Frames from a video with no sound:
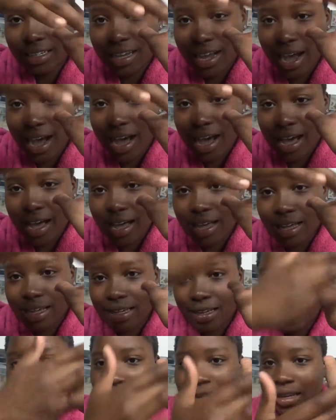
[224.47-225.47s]

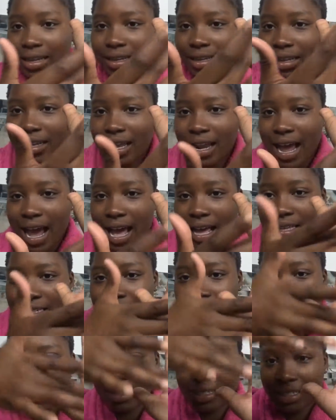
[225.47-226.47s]
it
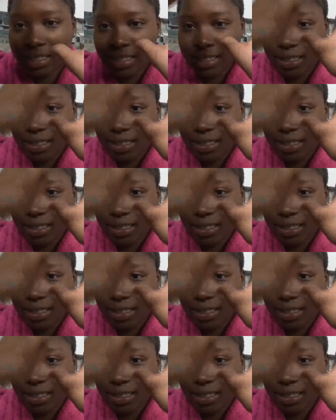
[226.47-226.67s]
has